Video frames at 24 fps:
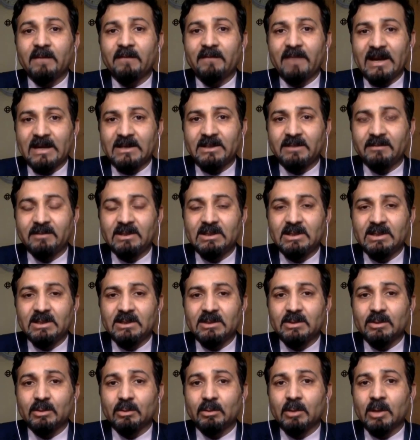infectivity.
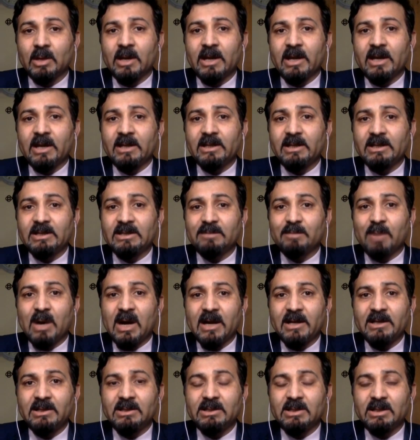So these
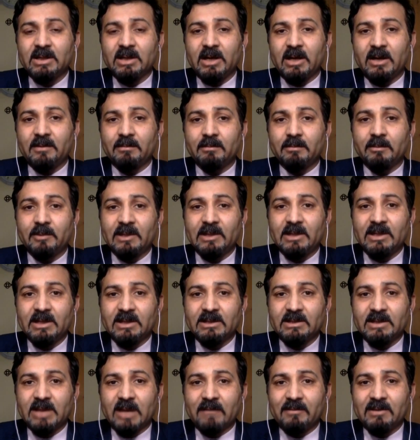bind with
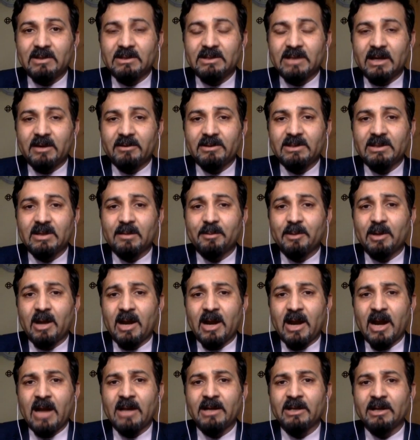our cell receptor
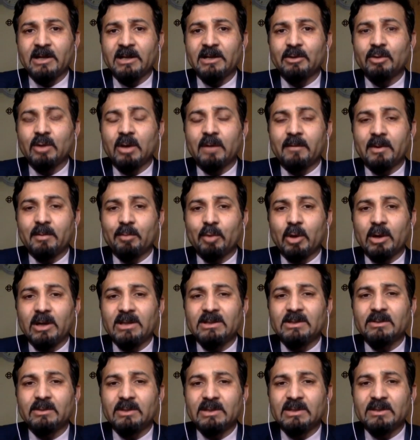and enter into our body.
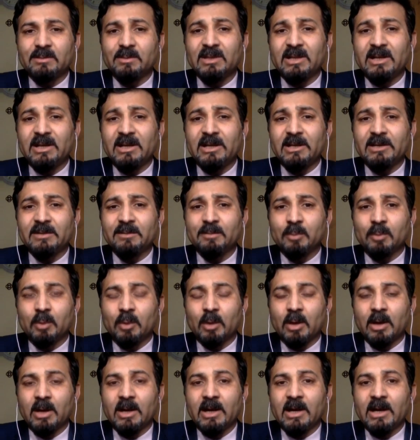So this means that it is
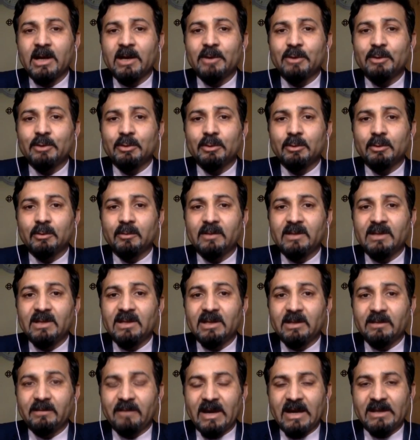more to do with the
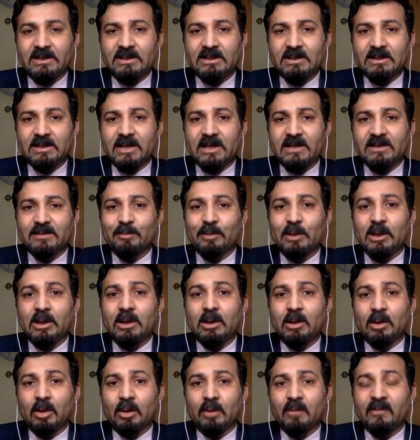infectiousness, but
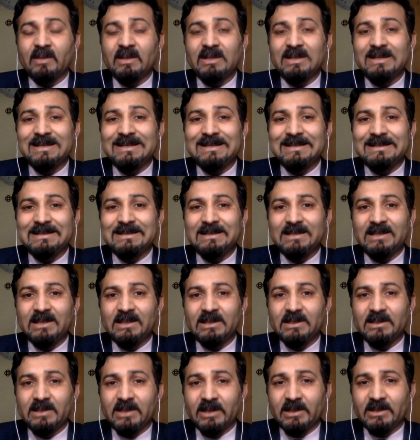not with the
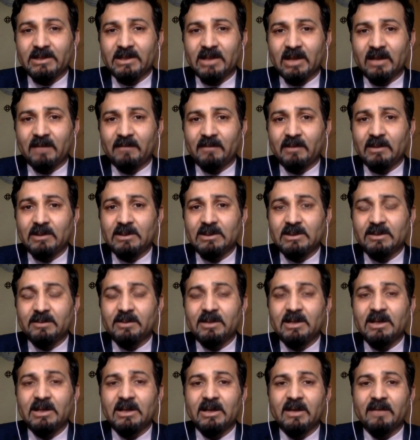disease itself, the
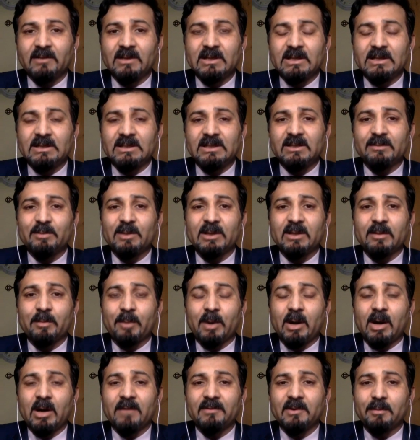severity of the disease. But the
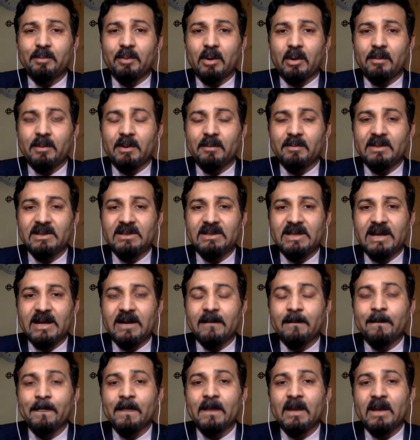part of the problem is
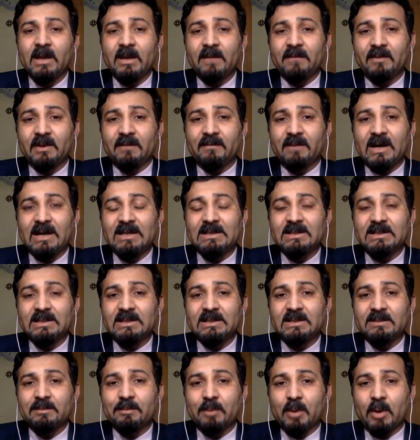that if the virus
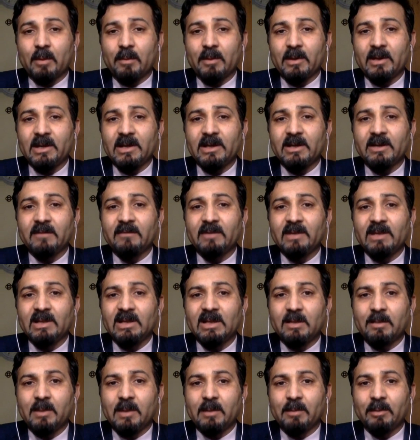is propagating within
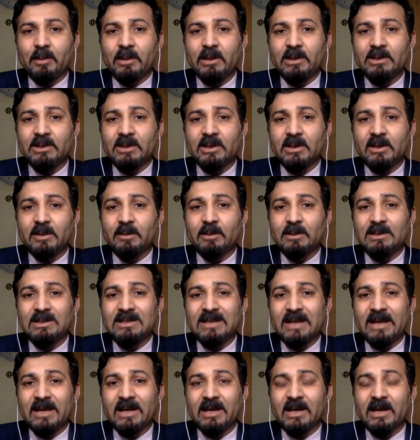the population, it will
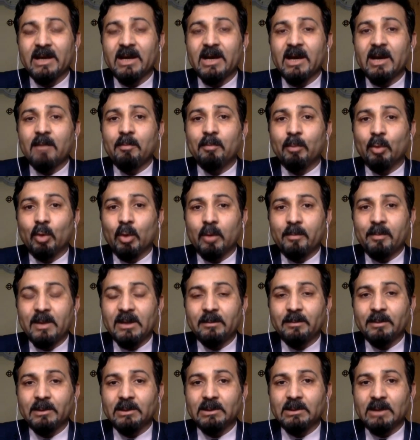take more
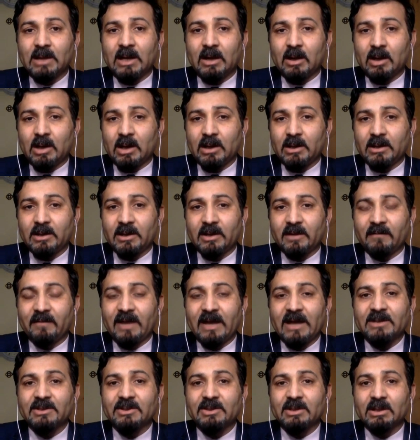people under
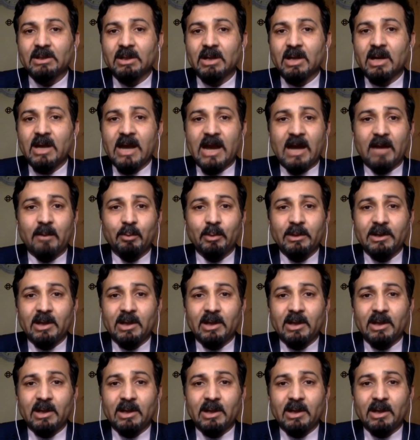infection, and